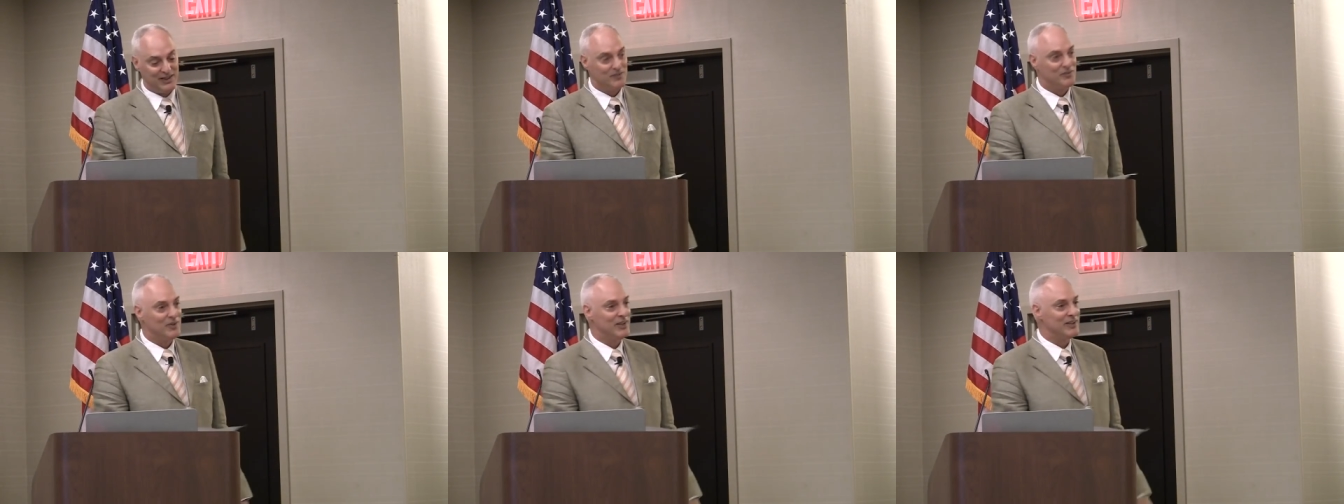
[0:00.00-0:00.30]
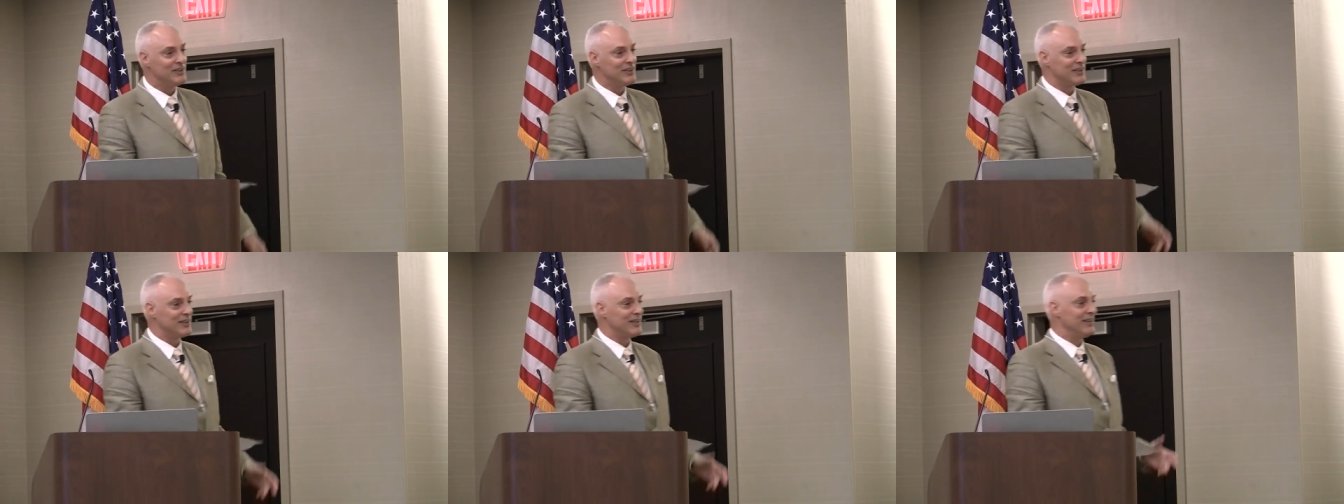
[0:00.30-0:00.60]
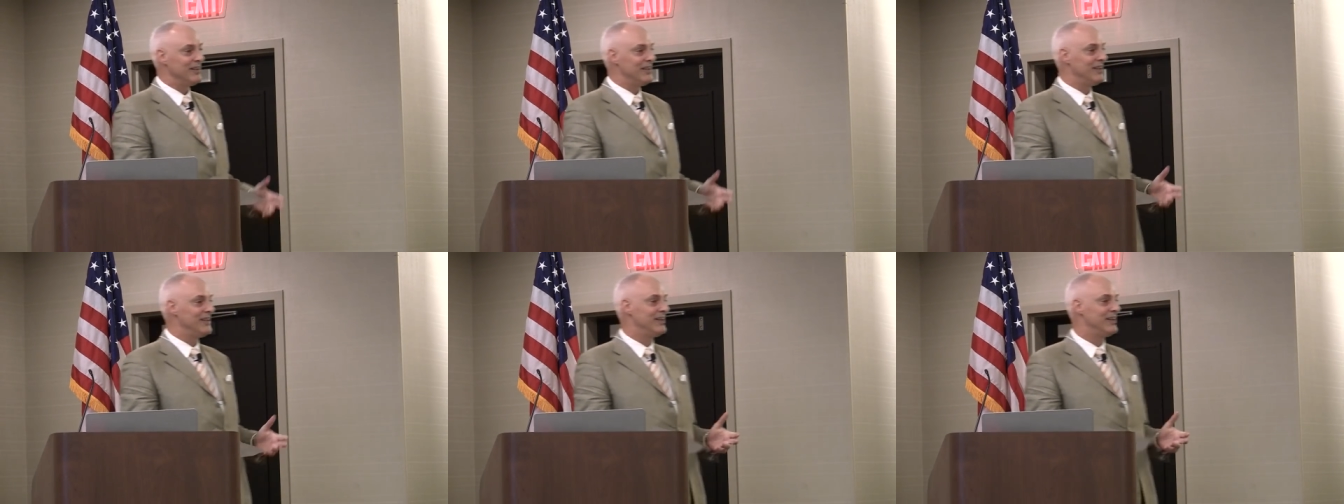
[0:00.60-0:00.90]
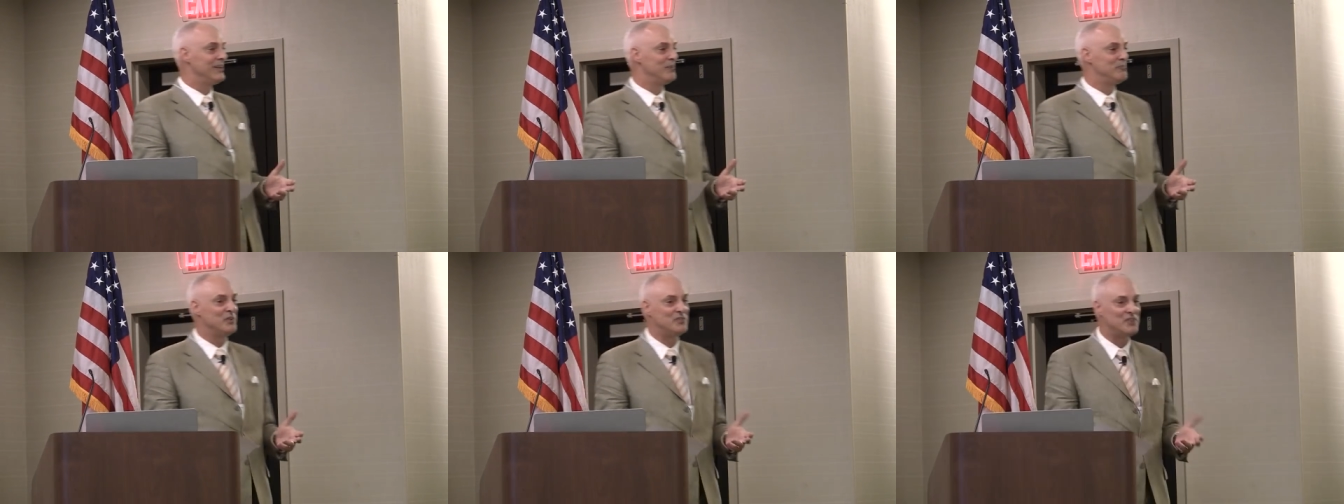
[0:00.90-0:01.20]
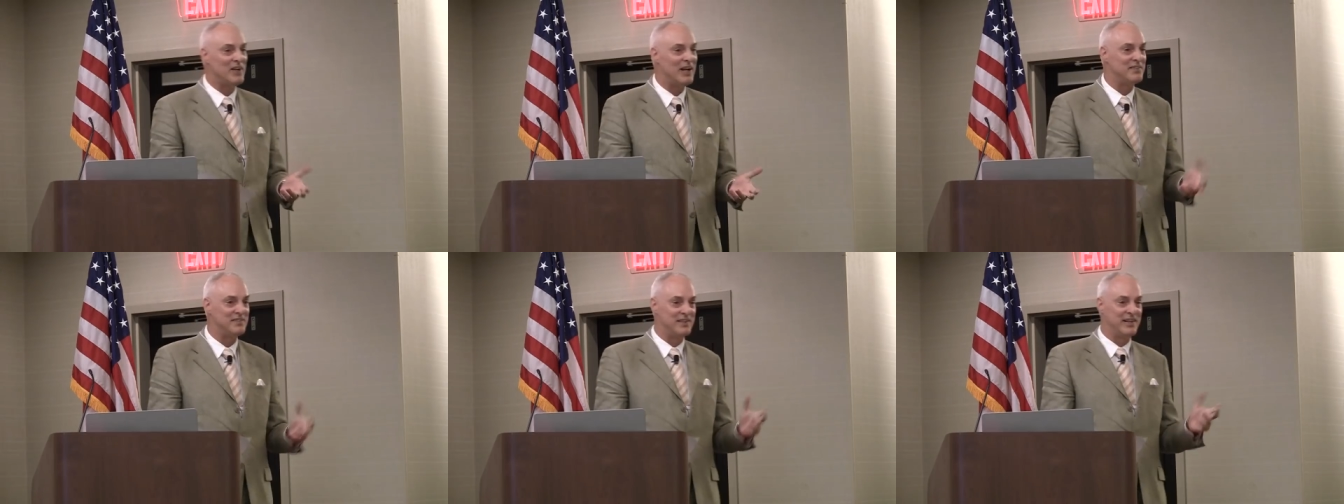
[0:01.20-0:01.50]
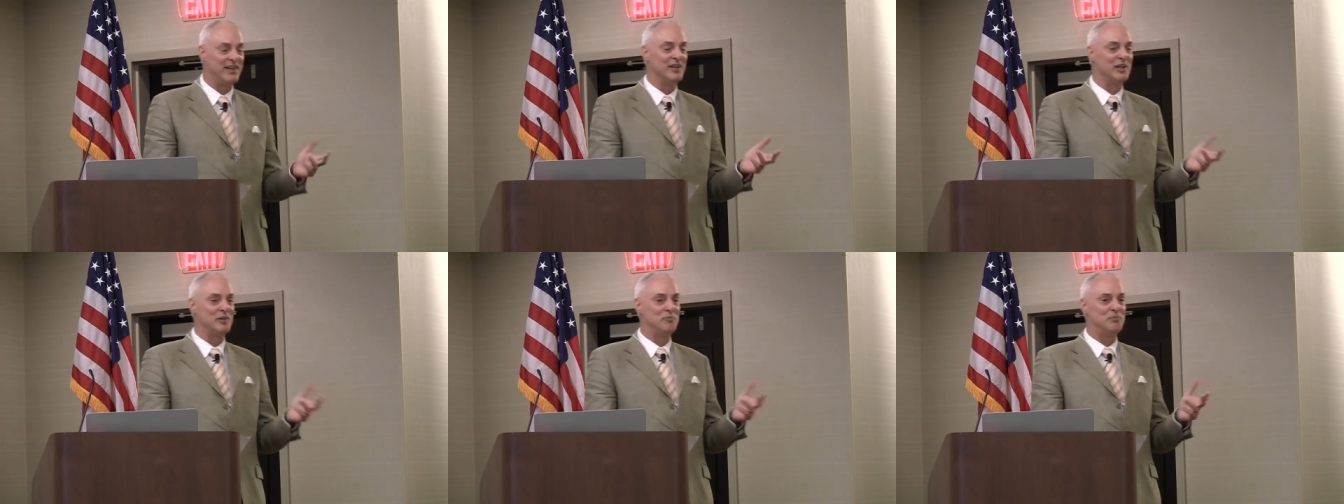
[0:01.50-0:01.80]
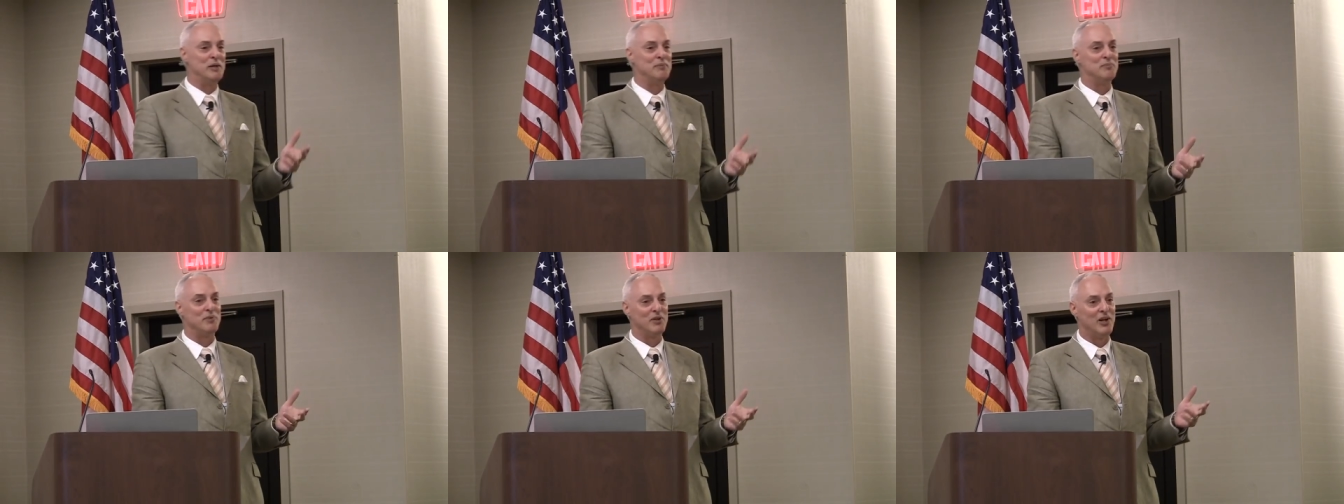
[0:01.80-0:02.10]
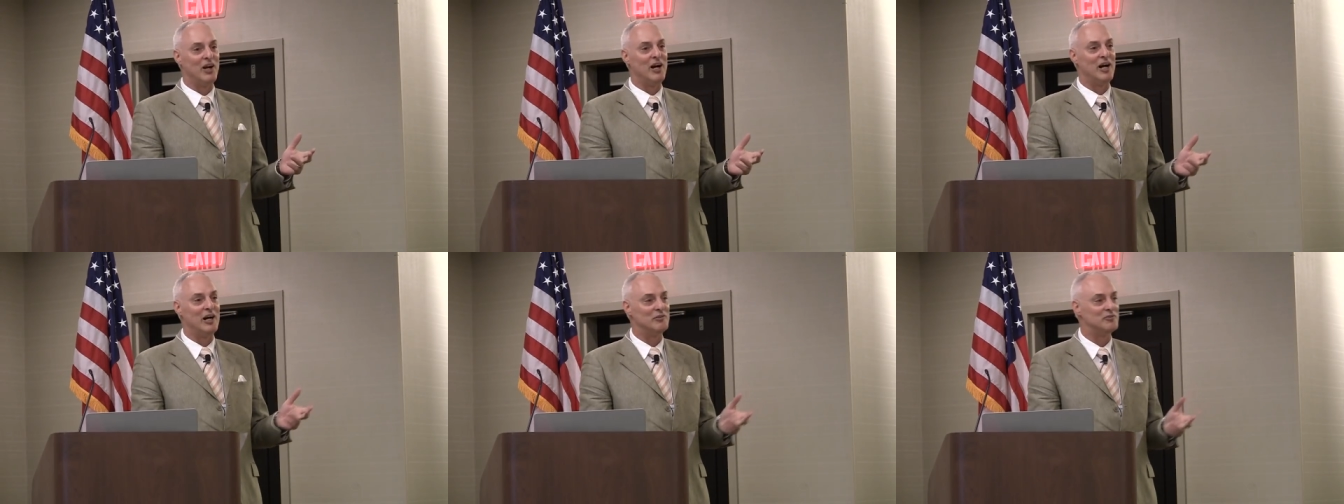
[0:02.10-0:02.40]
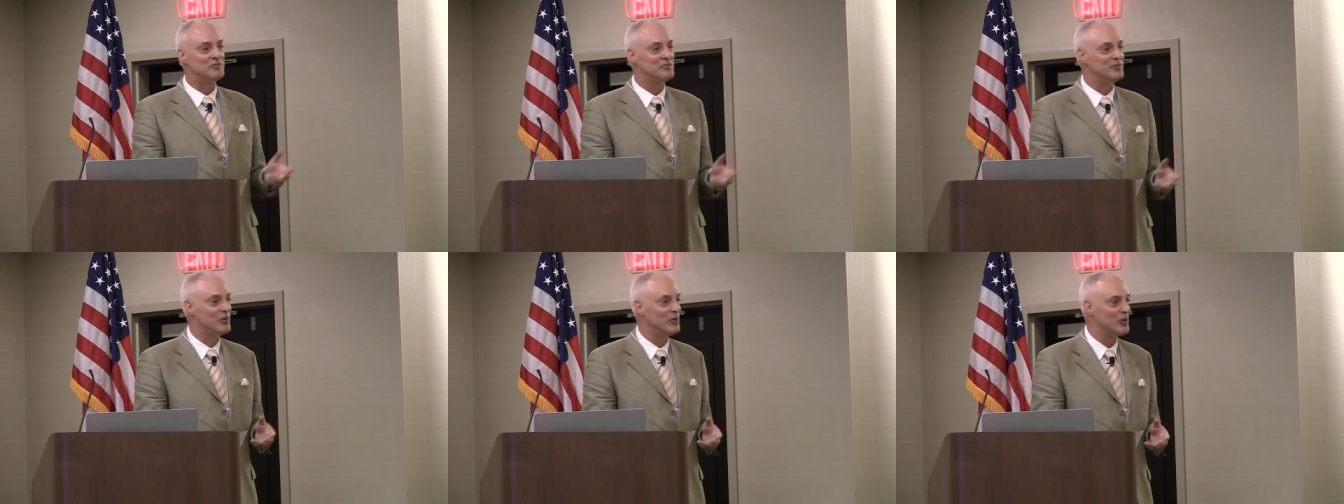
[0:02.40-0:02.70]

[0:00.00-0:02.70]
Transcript: Well, look, besides killing people off